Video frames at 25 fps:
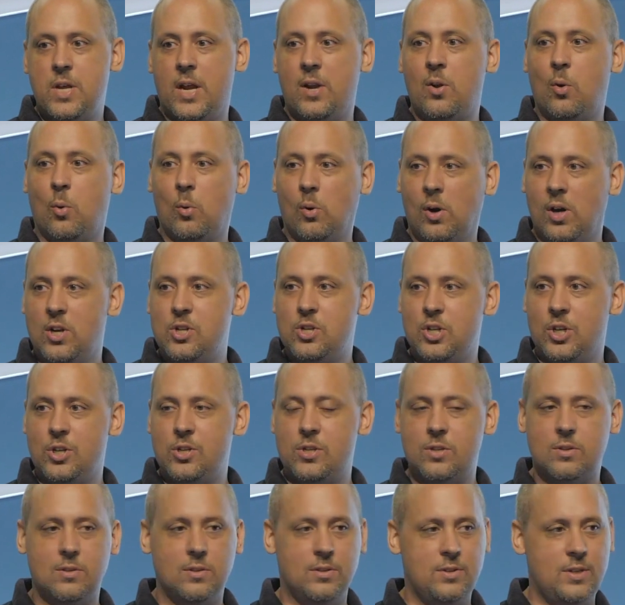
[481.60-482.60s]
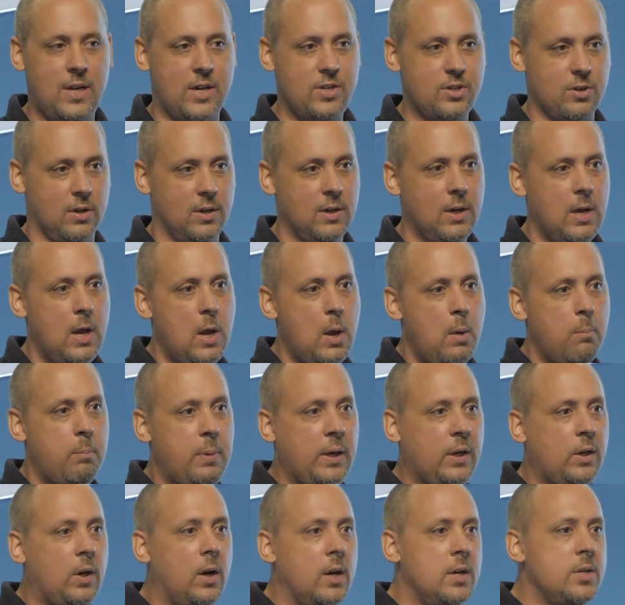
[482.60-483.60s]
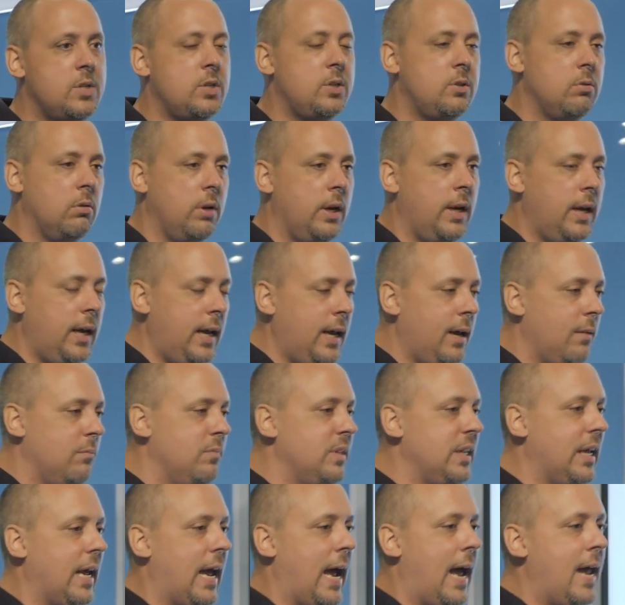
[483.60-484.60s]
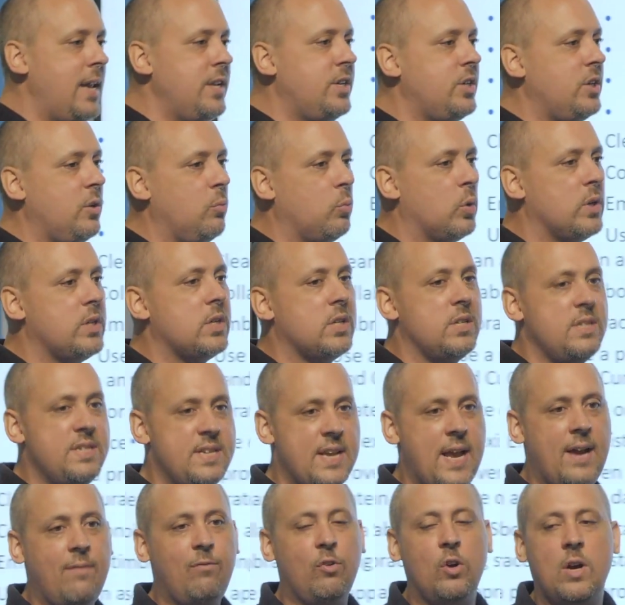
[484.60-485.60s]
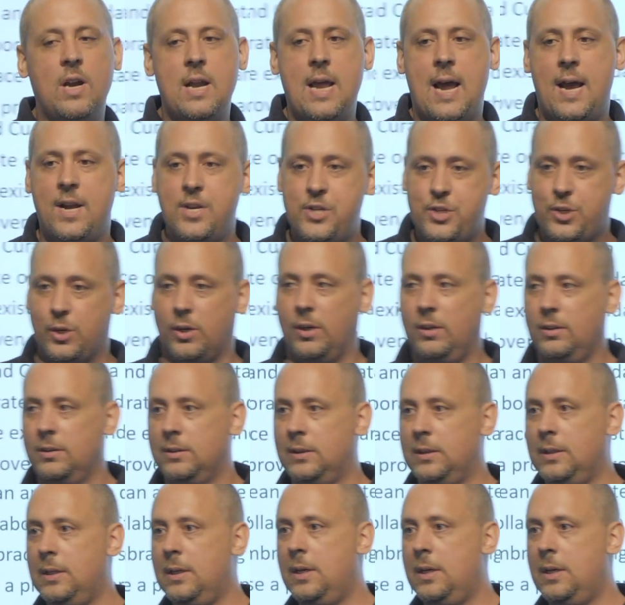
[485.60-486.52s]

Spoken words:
10 oranges, etc. Because to him, the answer was never an answer